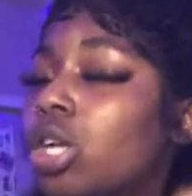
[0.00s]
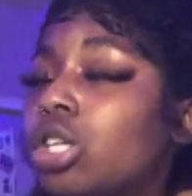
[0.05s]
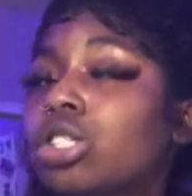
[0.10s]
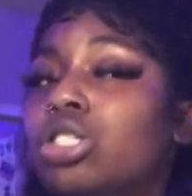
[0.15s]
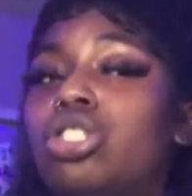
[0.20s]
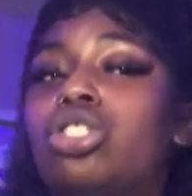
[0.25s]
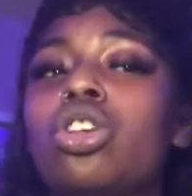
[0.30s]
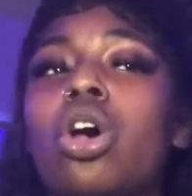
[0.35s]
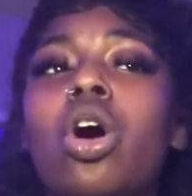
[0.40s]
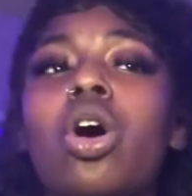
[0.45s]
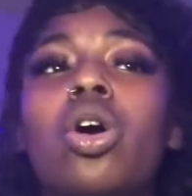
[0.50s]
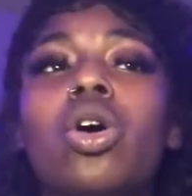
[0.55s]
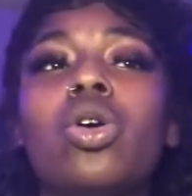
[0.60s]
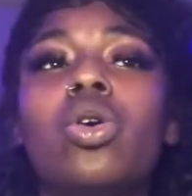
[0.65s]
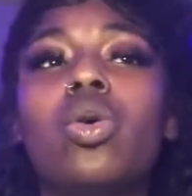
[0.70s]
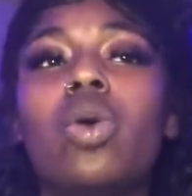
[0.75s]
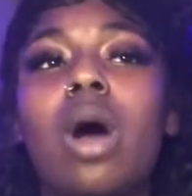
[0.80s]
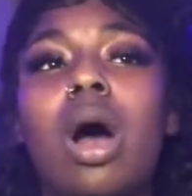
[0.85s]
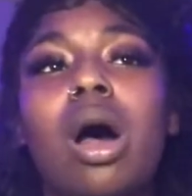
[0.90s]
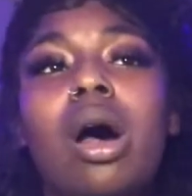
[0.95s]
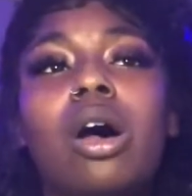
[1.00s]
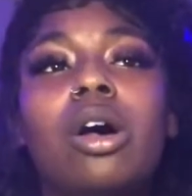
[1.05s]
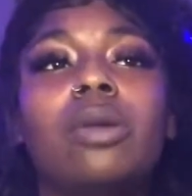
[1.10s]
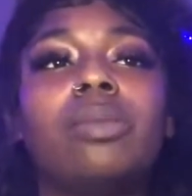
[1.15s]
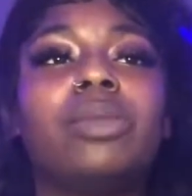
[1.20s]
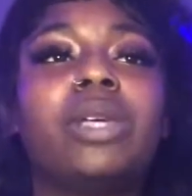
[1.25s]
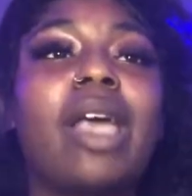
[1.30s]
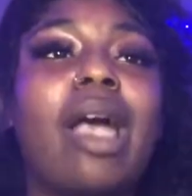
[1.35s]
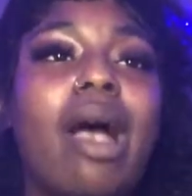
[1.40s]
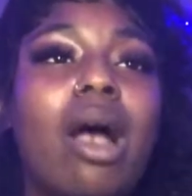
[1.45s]
So
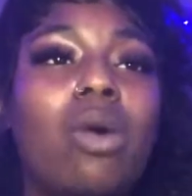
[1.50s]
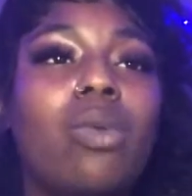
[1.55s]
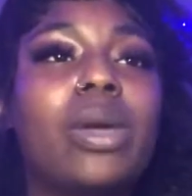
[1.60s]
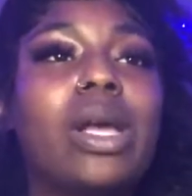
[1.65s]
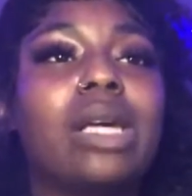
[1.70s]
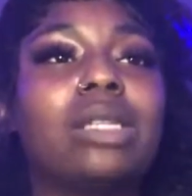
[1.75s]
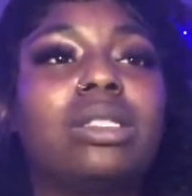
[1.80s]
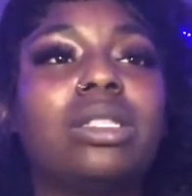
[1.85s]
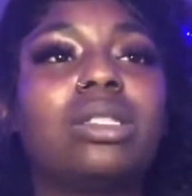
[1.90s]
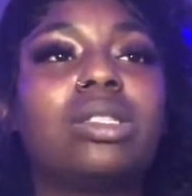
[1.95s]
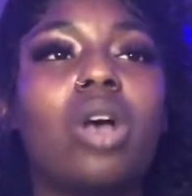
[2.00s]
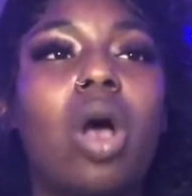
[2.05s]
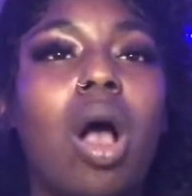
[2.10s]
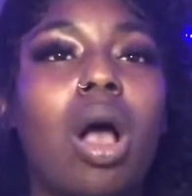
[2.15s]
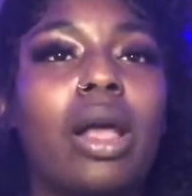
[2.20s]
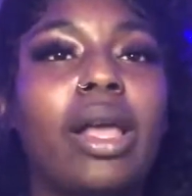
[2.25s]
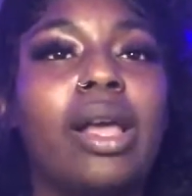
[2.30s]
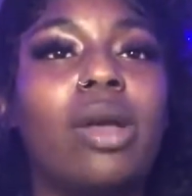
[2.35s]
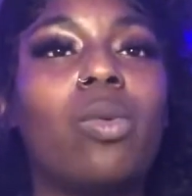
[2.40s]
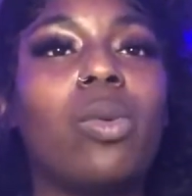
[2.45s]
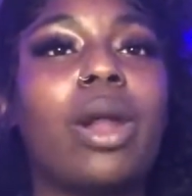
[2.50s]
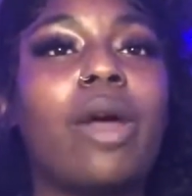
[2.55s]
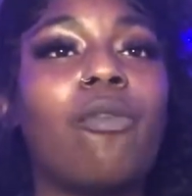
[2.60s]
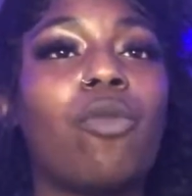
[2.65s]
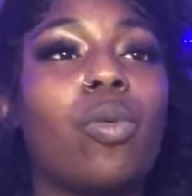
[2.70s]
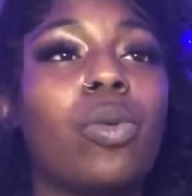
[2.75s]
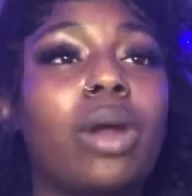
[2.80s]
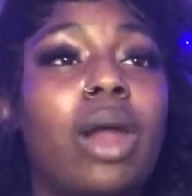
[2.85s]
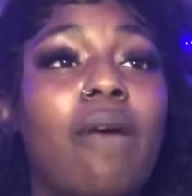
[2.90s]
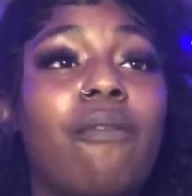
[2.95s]
yeah, we got to talking,
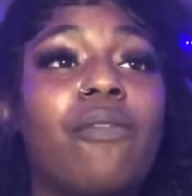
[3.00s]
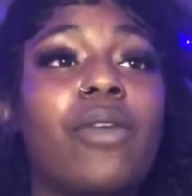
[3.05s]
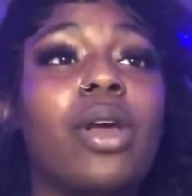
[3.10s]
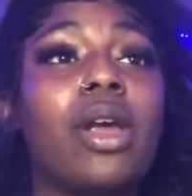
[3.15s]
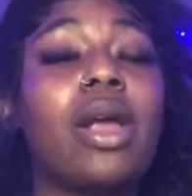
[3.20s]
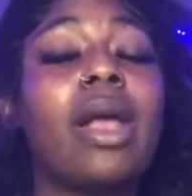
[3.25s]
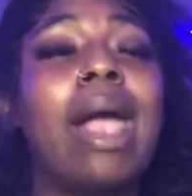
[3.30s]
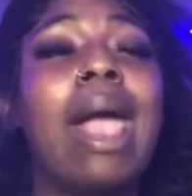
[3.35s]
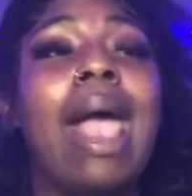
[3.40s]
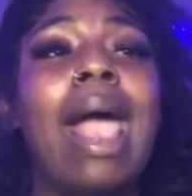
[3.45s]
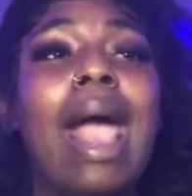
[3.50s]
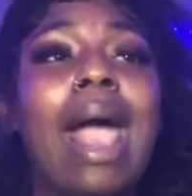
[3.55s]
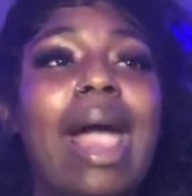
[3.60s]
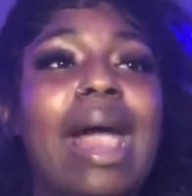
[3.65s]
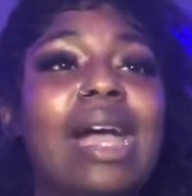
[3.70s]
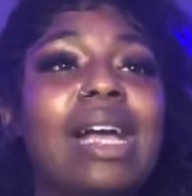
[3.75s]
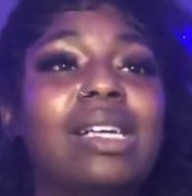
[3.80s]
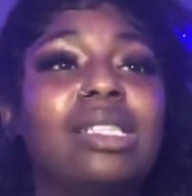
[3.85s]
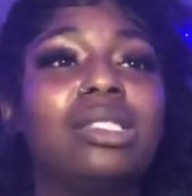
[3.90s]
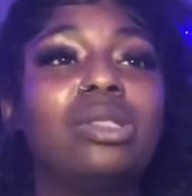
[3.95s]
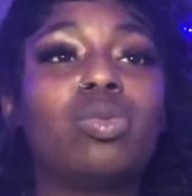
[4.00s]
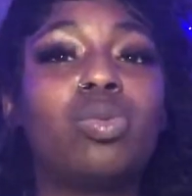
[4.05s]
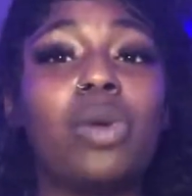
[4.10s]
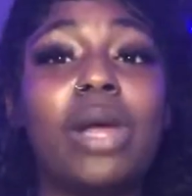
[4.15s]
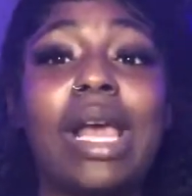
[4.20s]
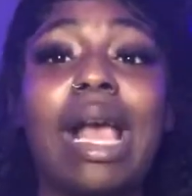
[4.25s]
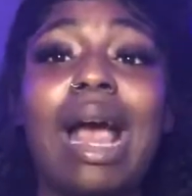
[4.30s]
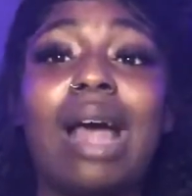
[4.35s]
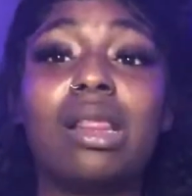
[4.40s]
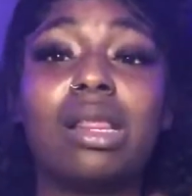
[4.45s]
whatever, and
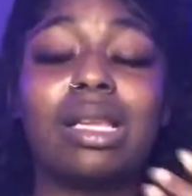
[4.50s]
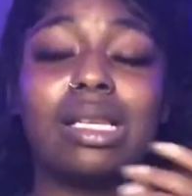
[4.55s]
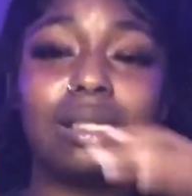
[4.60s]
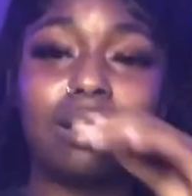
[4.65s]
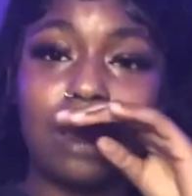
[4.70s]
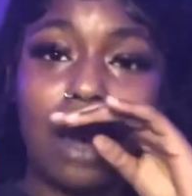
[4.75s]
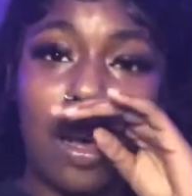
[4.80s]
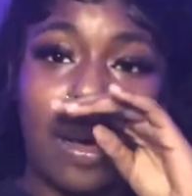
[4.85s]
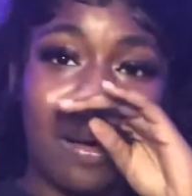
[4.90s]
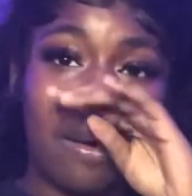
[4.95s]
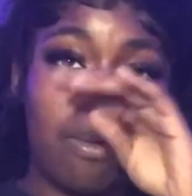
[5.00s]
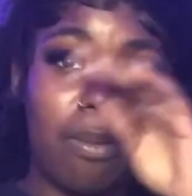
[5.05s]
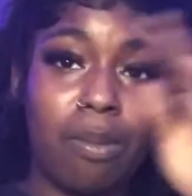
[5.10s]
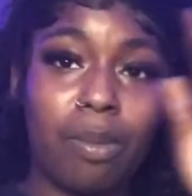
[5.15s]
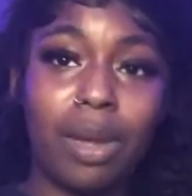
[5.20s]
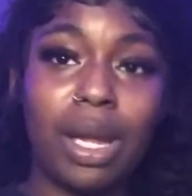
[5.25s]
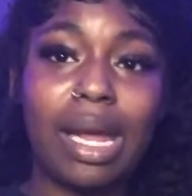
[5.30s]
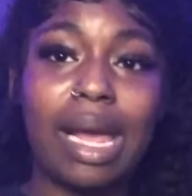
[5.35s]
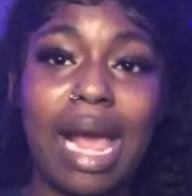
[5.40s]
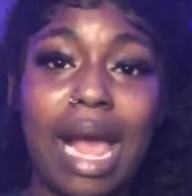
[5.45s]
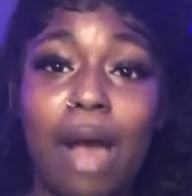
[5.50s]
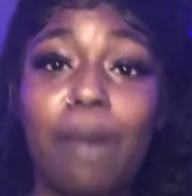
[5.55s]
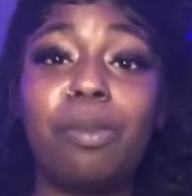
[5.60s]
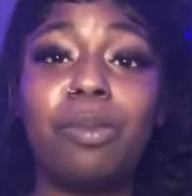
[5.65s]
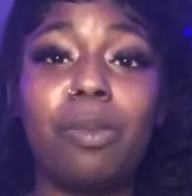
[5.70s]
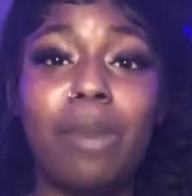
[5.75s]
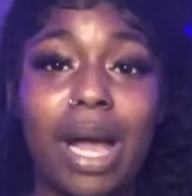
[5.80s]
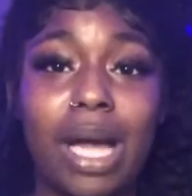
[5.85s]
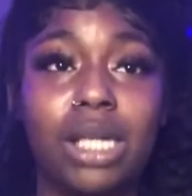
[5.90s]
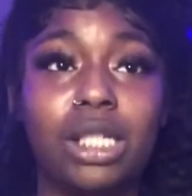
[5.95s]
we had this camp
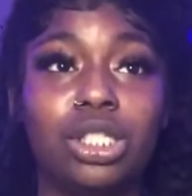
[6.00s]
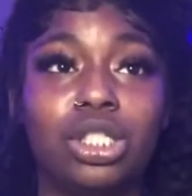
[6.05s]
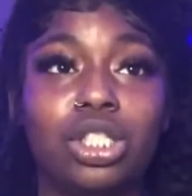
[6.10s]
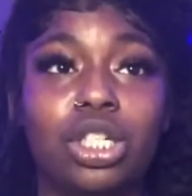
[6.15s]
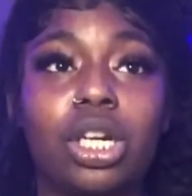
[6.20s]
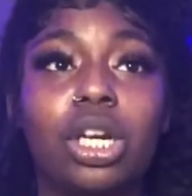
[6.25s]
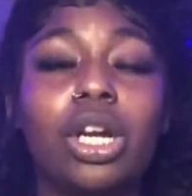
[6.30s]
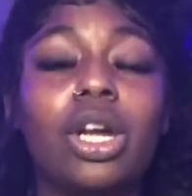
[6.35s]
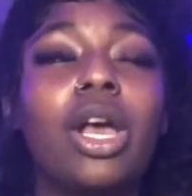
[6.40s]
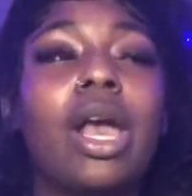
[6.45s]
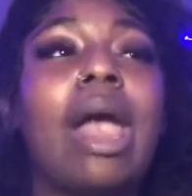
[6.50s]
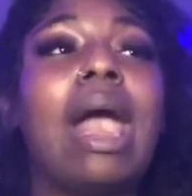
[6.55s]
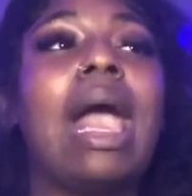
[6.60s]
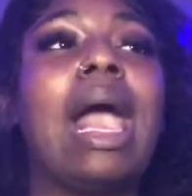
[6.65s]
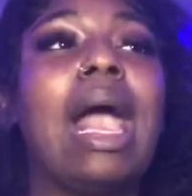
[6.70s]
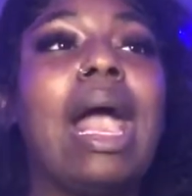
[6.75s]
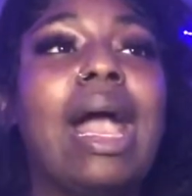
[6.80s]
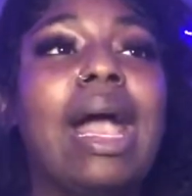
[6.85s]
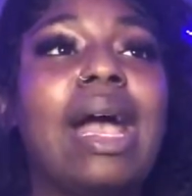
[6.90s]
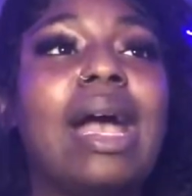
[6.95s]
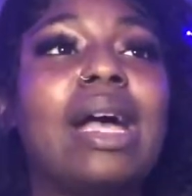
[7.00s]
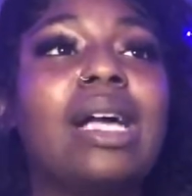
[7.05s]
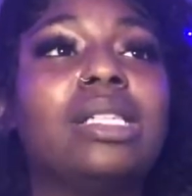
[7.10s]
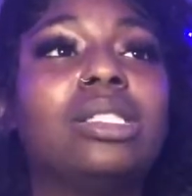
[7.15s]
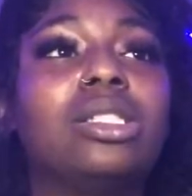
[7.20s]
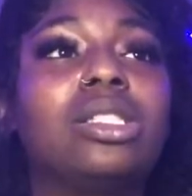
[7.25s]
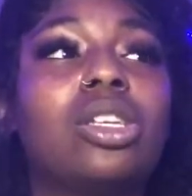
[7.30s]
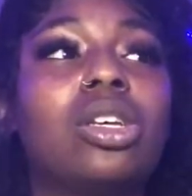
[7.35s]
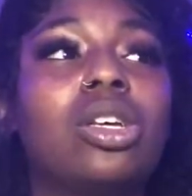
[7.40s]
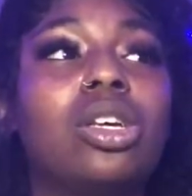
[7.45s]
manager,
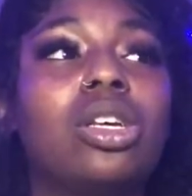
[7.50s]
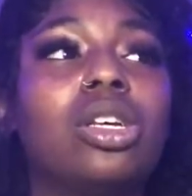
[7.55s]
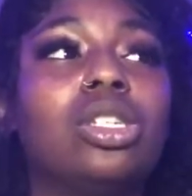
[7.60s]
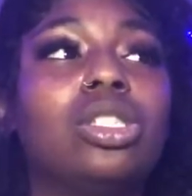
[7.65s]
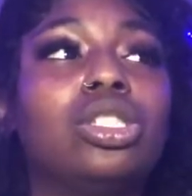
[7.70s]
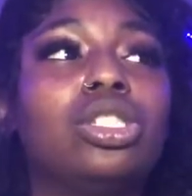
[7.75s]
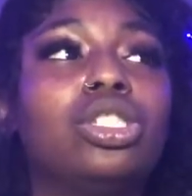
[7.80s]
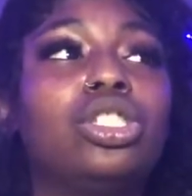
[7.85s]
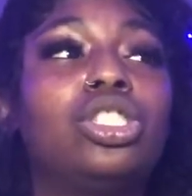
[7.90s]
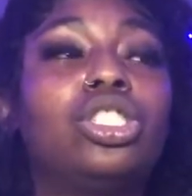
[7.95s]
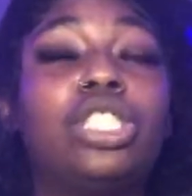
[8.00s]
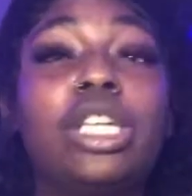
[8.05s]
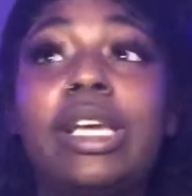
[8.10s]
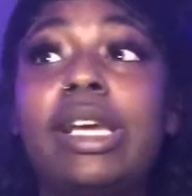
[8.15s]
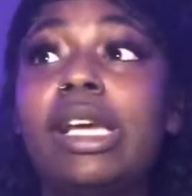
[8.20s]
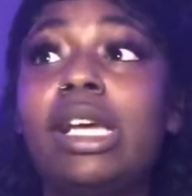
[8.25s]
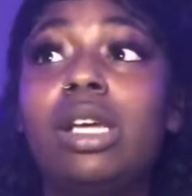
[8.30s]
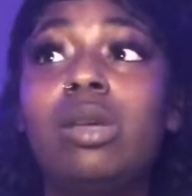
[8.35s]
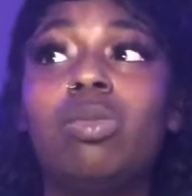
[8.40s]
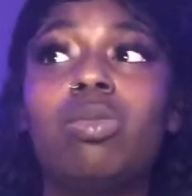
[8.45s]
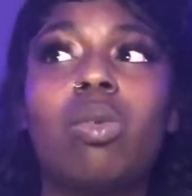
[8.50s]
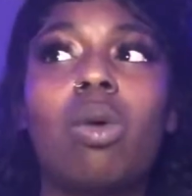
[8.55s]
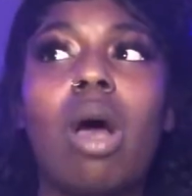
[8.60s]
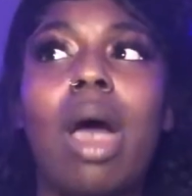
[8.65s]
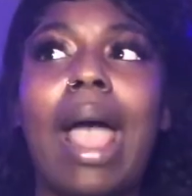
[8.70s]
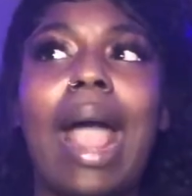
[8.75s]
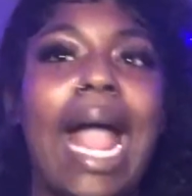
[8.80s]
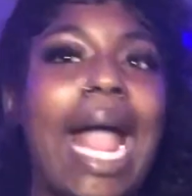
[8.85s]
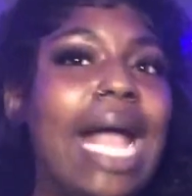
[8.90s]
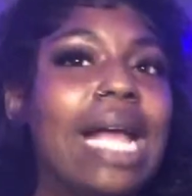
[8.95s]
and she
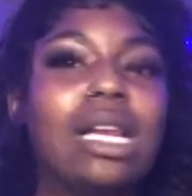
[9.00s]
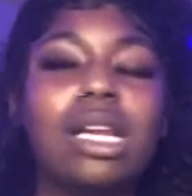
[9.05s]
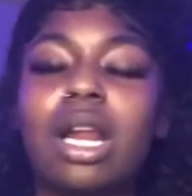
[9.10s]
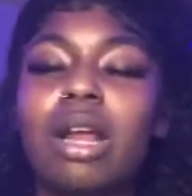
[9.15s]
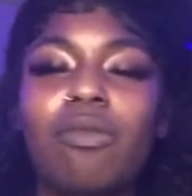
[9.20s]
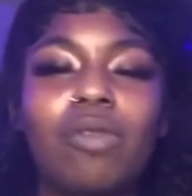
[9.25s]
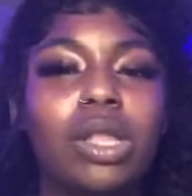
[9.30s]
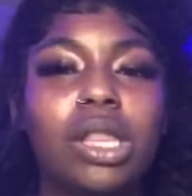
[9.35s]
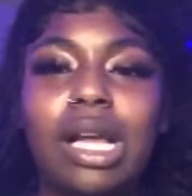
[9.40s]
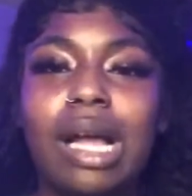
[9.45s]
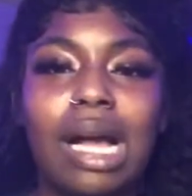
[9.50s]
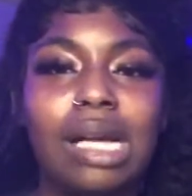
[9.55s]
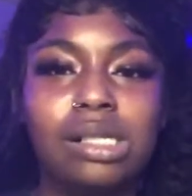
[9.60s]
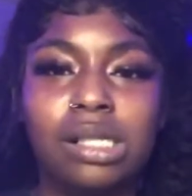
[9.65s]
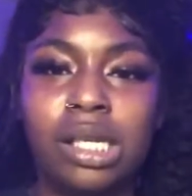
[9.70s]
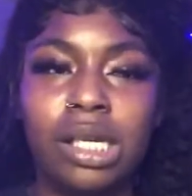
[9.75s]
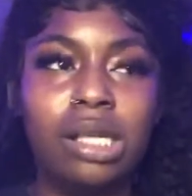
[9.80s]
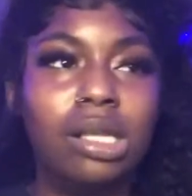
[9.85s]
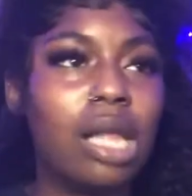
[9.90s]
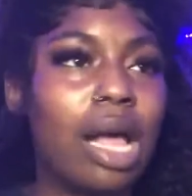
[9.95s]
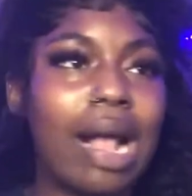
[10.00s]
hated everything I did.